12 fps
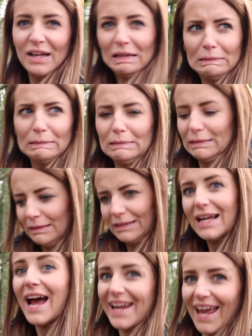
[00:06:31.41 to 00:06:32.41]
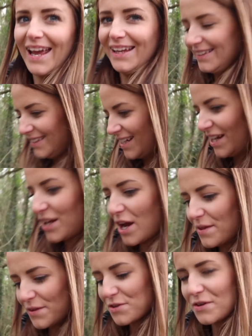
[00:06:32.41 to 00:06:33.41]
Yeah. Okay. We're gonna
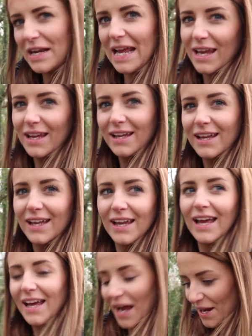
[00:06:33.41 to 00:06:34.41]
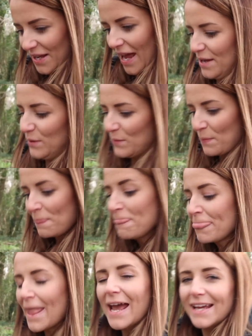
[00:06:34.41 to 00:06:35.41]
go in the trolley? Yeah. Okay.
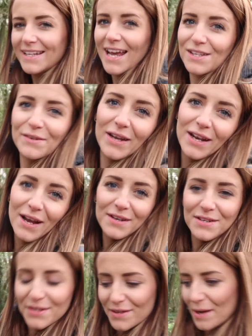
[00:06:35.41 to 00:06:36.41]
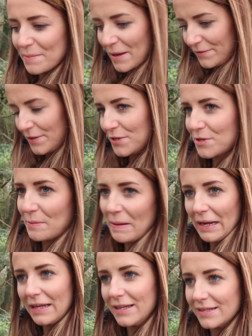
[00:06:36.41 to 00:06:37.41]
Yeah, so we're gonna go and do a bit of food
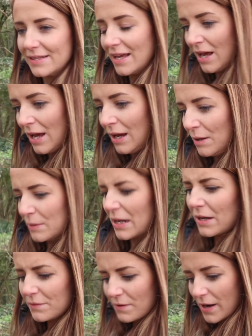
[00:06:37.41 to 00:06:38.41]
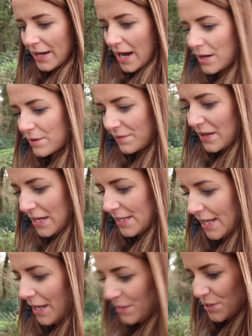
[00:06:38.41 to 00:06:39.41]
shopping because we're kind of running out of the
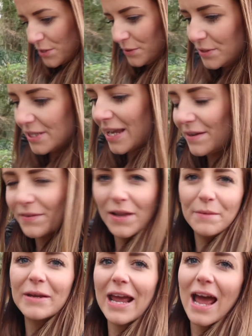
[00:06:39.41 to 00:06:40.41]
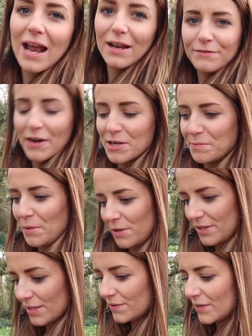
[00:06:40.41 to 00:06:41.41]
essentials. Even though we get HelloFresh
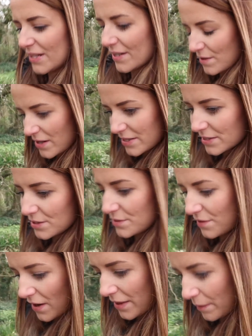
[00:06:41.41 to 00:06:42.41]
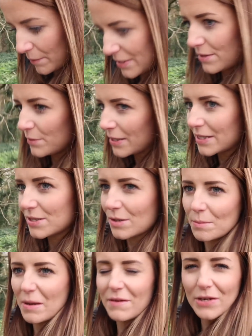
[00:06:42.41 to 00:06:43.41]
boxes for dinner, I do find that we still need to
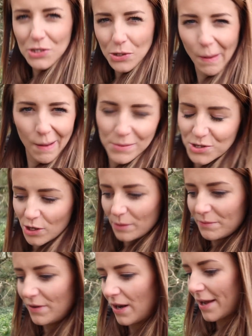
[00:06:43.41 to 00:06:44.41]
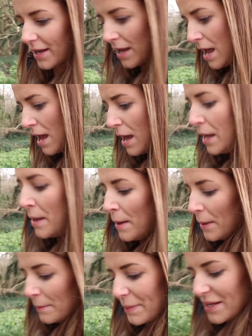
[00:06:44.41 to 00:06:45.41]
do a bit of a top-up shop for like
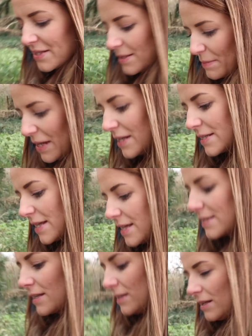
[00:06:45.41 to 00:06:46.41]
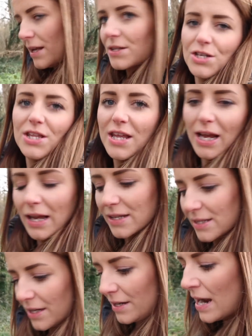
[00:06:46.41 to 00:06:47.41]
bits and pieces and lunch
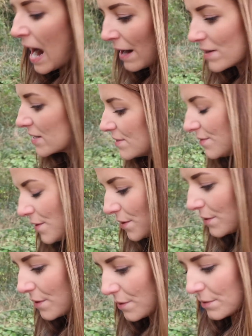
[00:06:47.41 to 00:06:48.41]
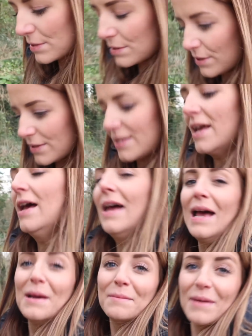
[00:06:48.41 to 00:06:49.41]
things and Harry's food and all sorts.
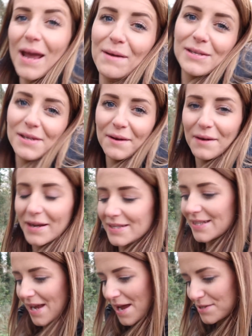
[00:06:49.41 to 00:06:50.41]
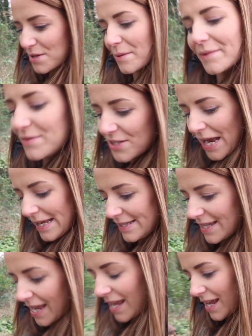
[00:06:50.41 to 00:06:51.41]
But yeah, it was so nice to catch up with
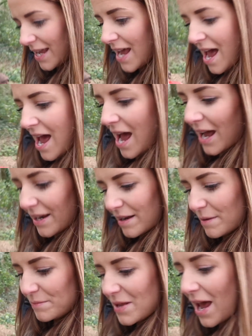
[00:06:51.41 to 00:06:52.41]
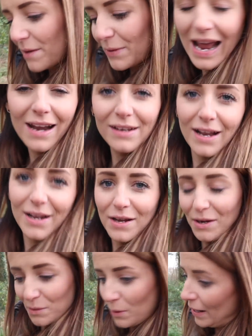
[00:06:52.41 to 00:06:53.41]
Jessie. And um, yeah, we had like
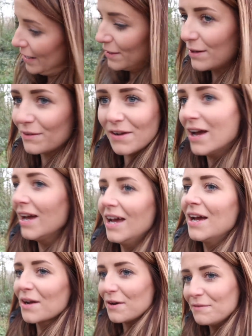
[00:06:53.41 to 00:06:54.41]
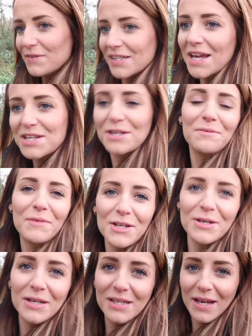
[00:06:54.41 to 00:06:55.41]
quite a lot of conversation,
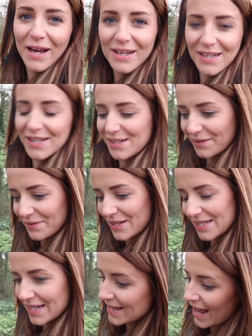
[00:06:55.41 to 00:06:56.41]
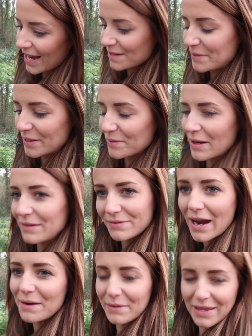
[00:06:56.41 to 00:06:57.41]
which was good because obviously that can be quite
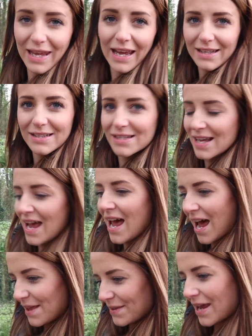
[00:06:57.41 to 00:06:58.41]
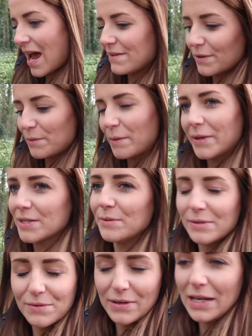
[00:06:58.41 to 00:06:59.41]
rare with kids. And the cafe we went to
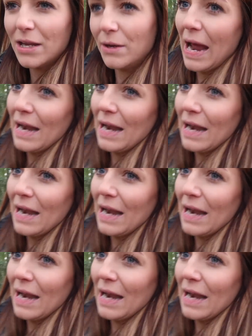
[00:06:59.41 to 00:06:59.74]
was really cute.